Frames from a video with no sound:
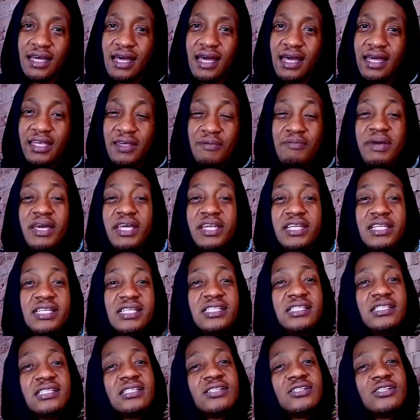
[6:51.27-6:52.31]
He made it
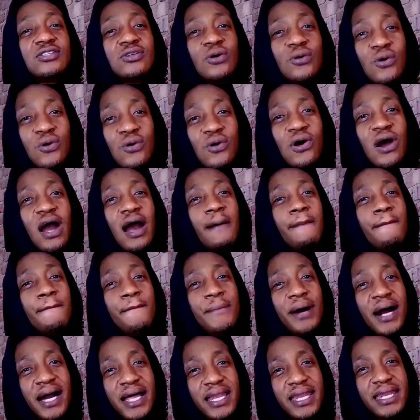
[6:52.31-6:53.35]
so
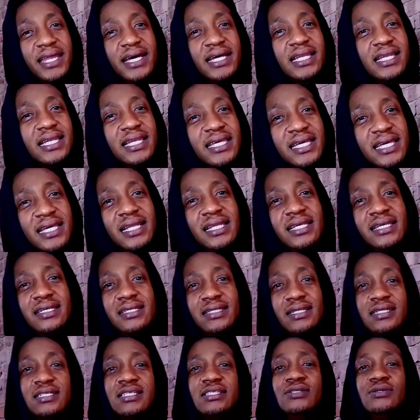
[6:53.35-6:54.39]
abundantly clear
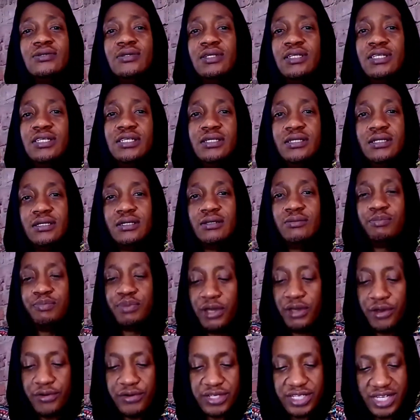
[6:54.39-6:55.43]
that he only
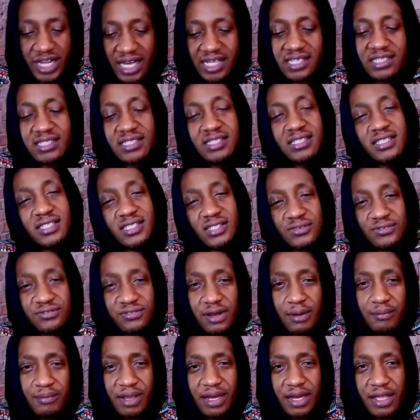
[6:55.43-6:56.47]
prioritizes his
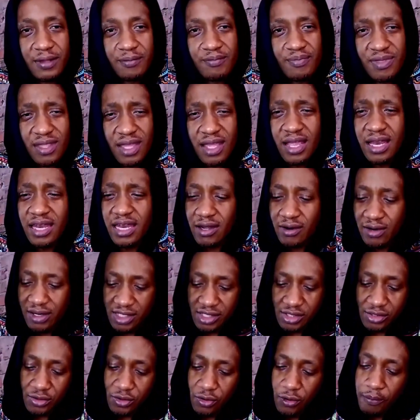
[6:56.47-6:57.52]
family. Now
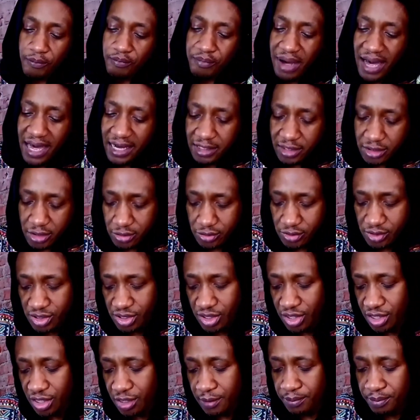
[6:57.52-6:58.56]
let's go back to
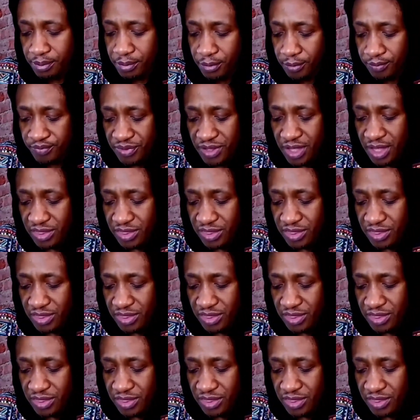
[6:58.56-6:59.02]
Singapore.